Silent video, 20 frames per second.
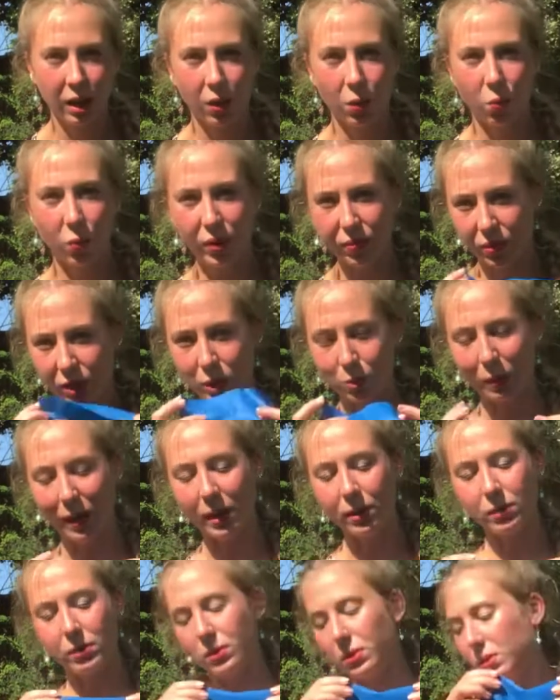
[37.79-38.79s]
With these
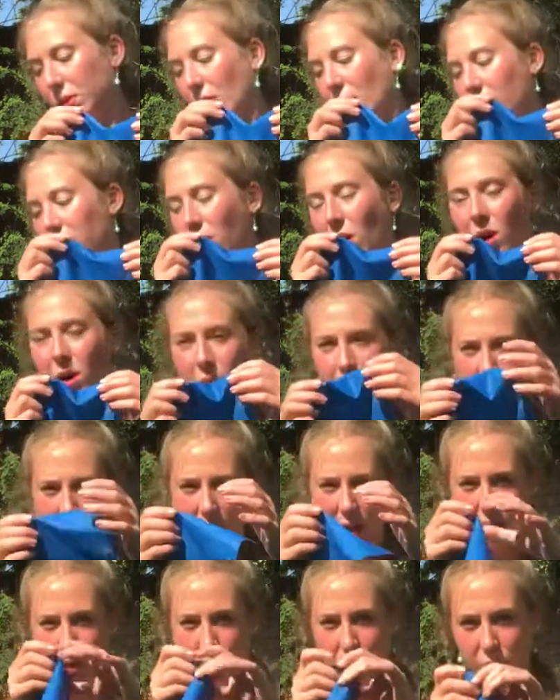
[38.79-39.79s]
bands, they come
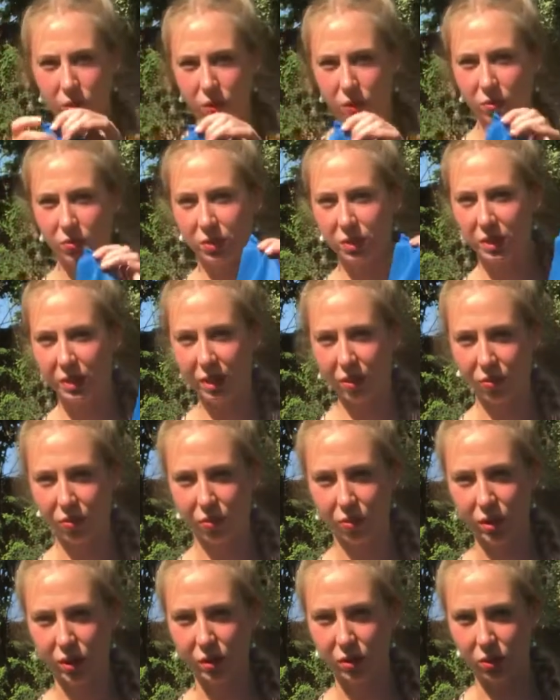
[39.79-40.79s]
in lots of
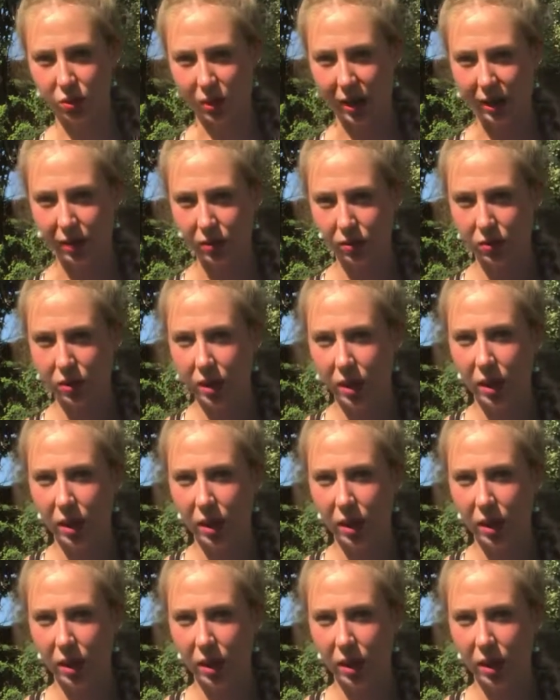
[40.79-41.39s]
different strengths.